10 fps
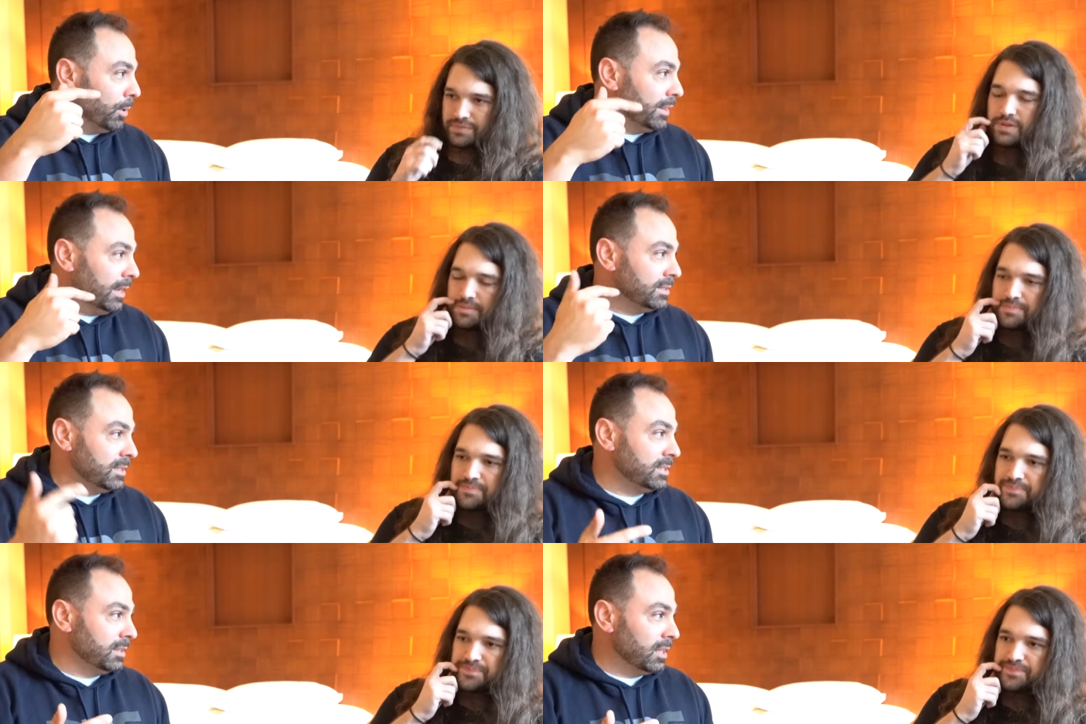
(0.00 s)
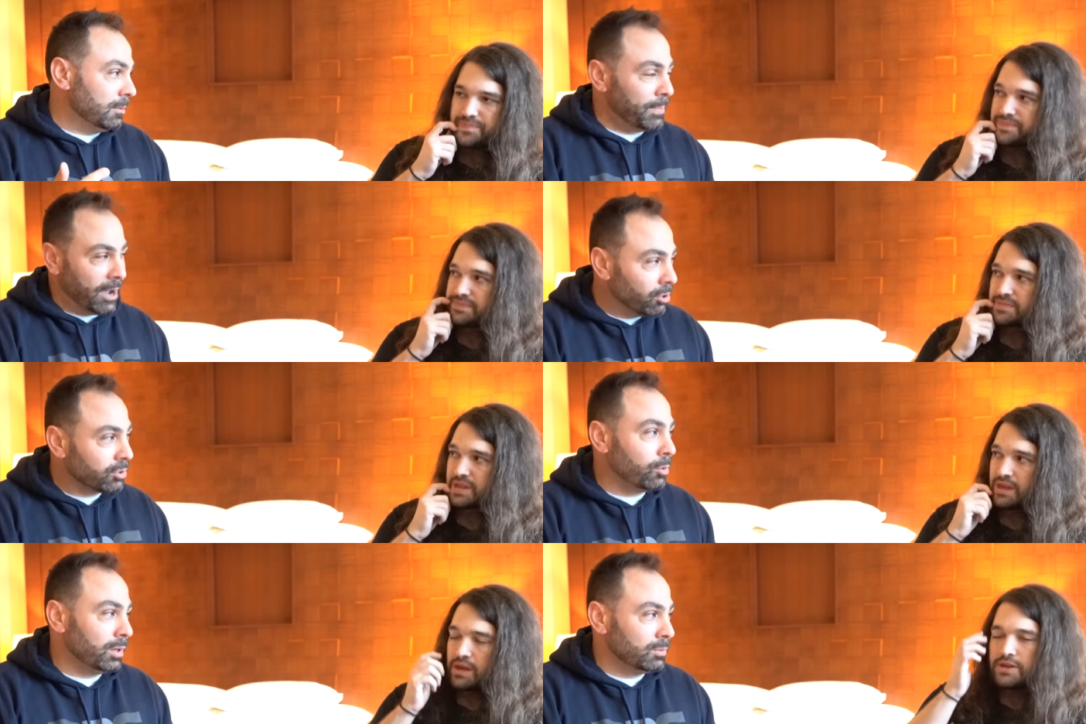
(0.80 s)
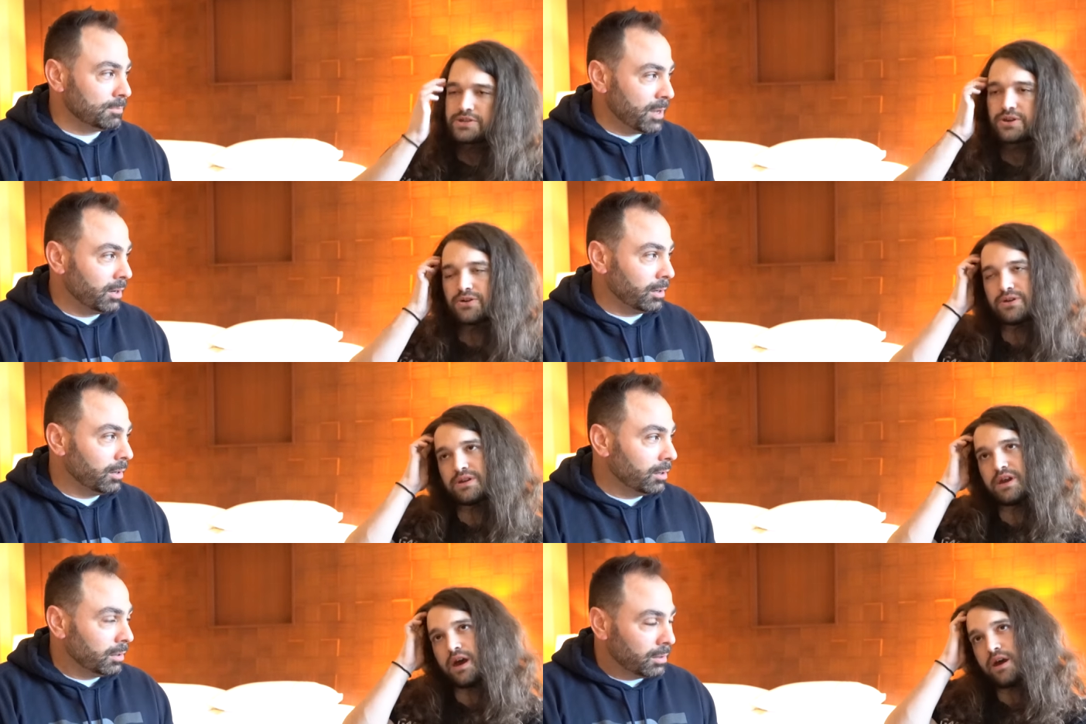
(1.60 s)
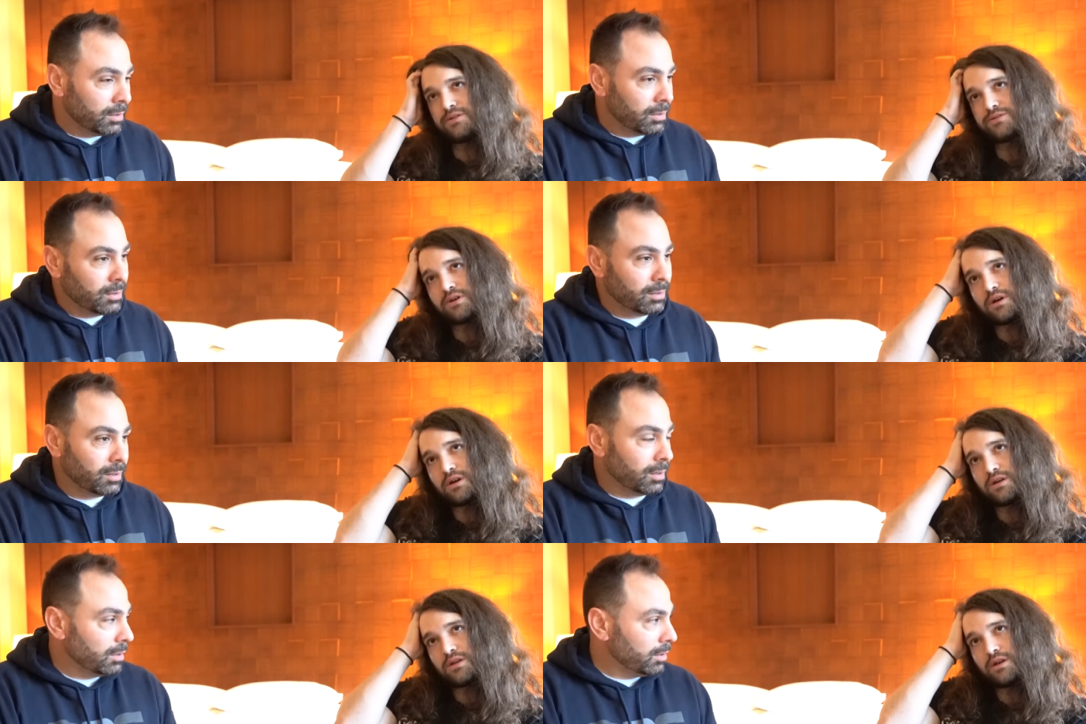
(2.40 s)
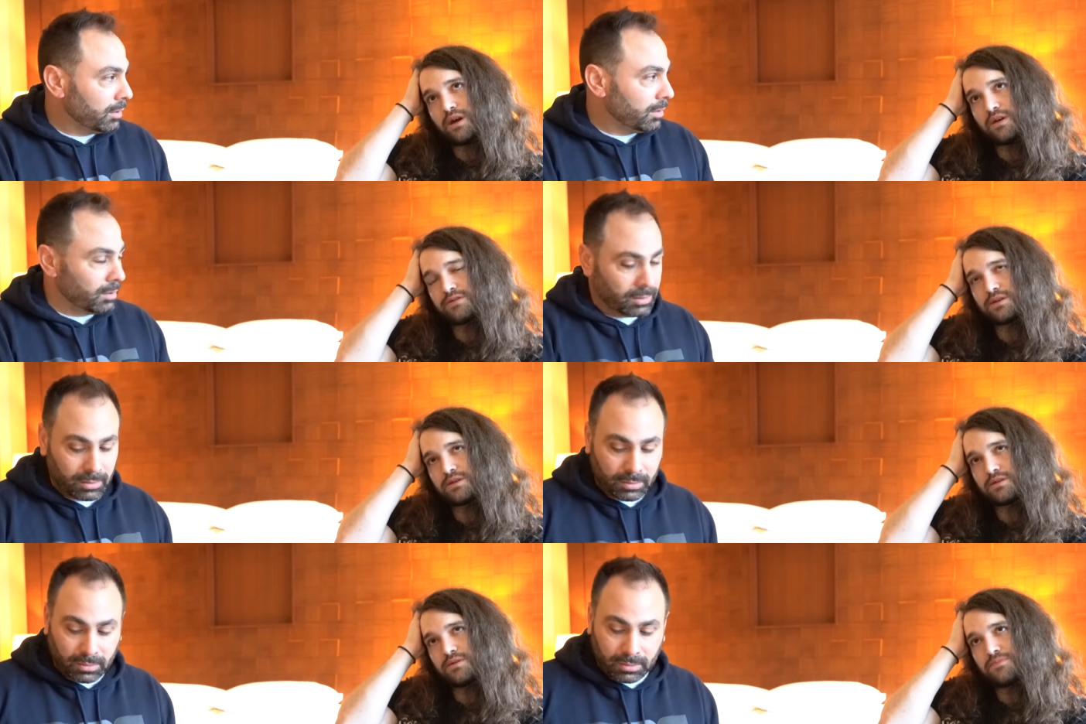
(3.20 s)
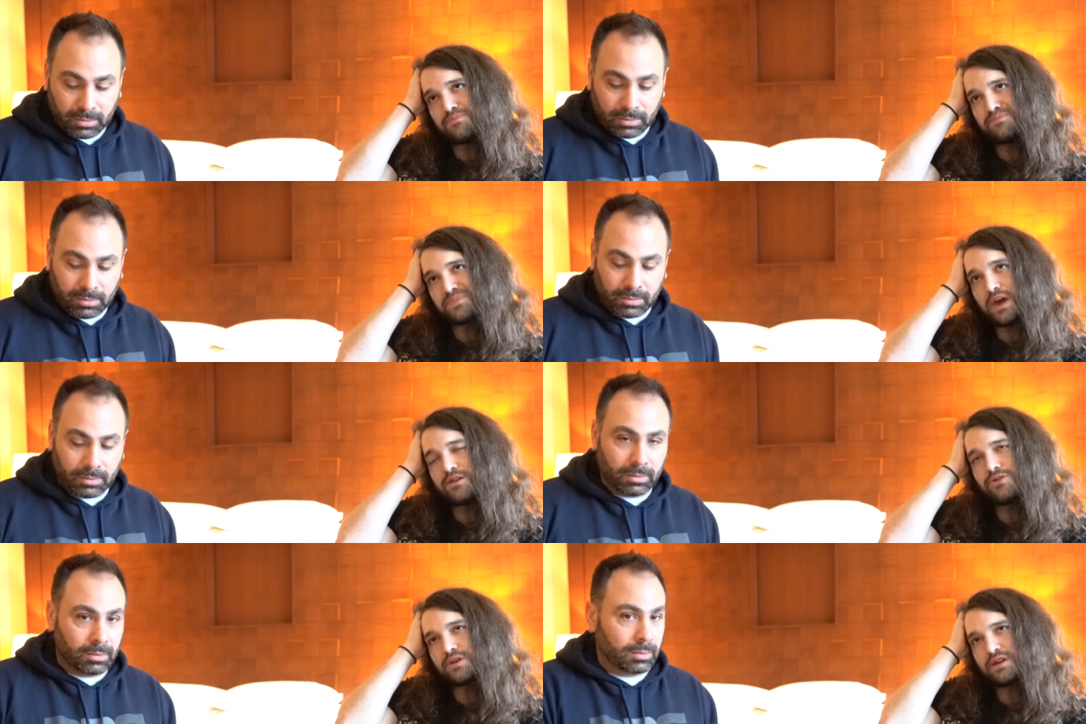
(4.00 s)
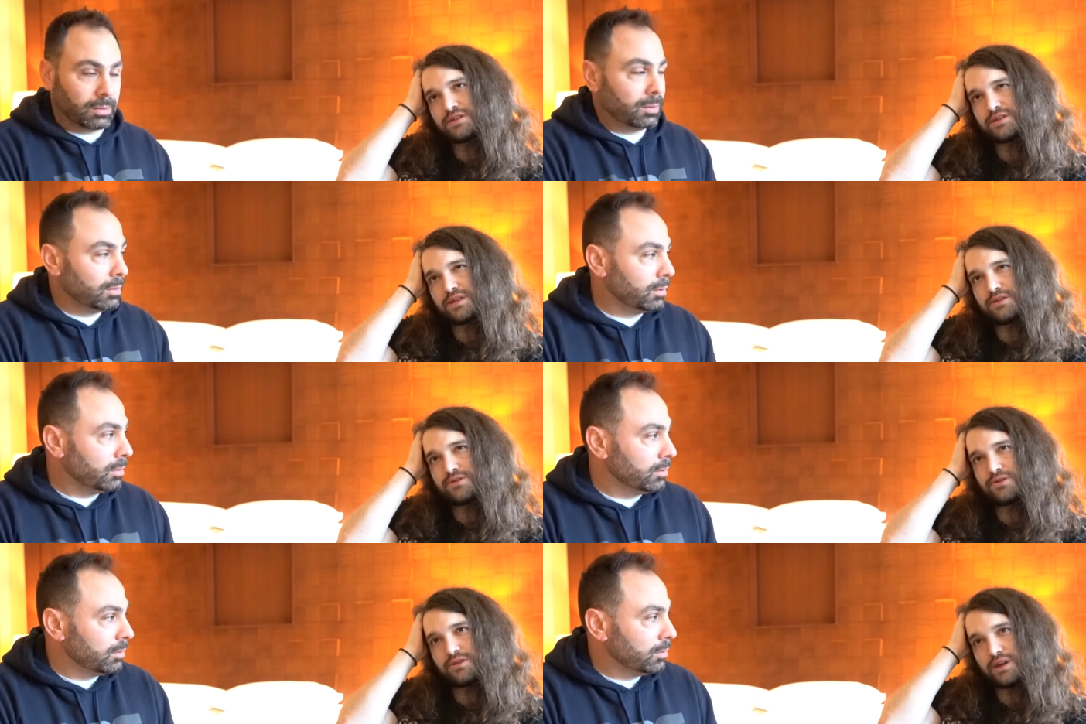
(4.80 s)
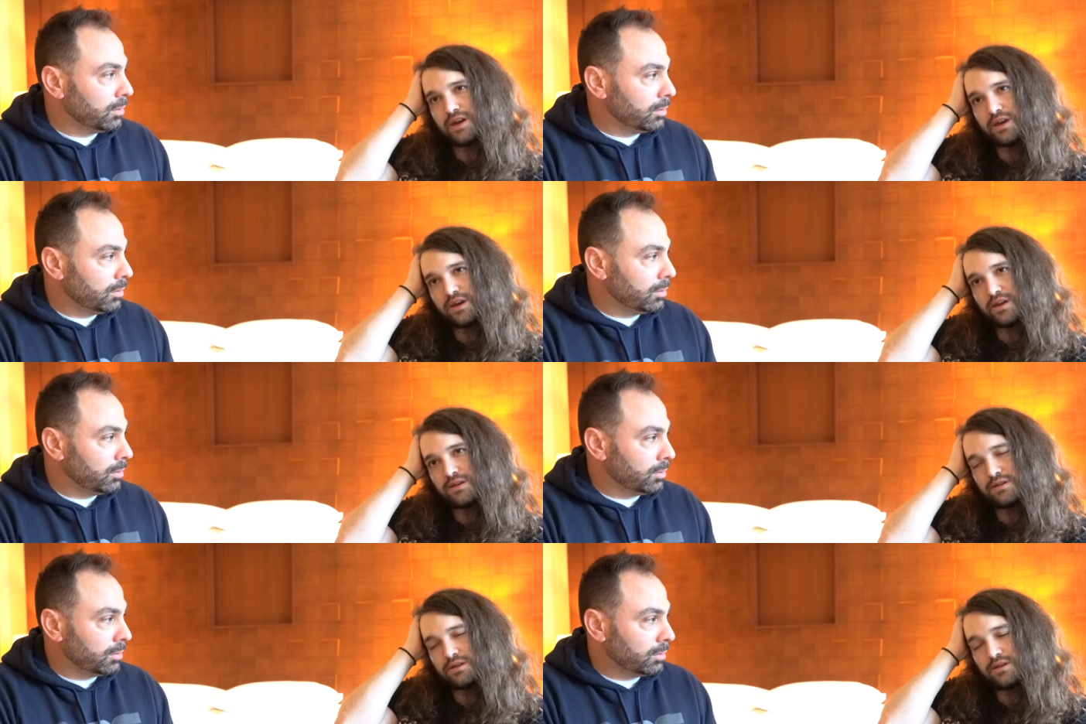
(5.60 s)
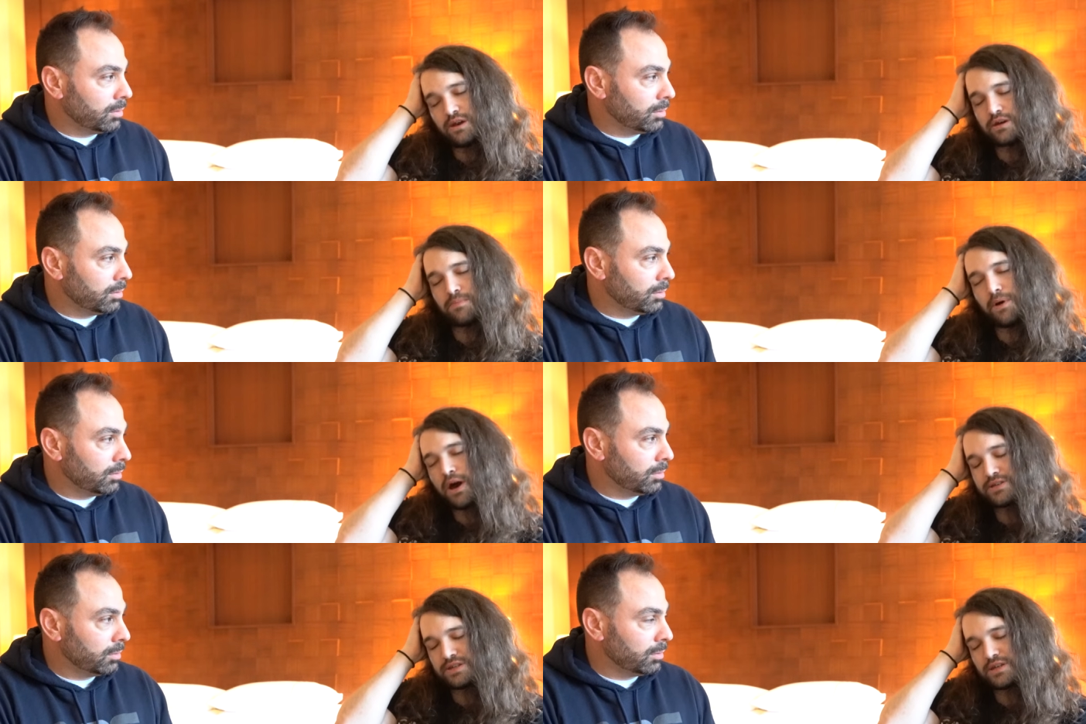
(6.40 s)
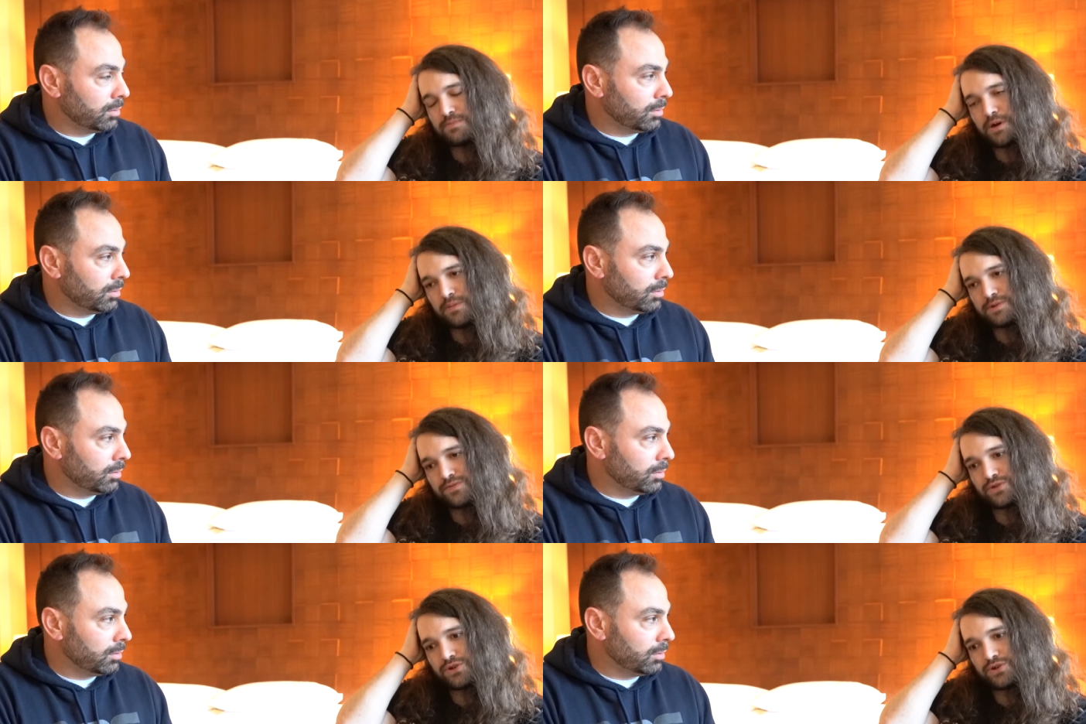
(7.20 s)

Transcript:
Speaker 1: but they insisted that the powder coating was so,
Speaker 2: better. Yeah, I thought I think I knew that sintered and a composite heat pipe is for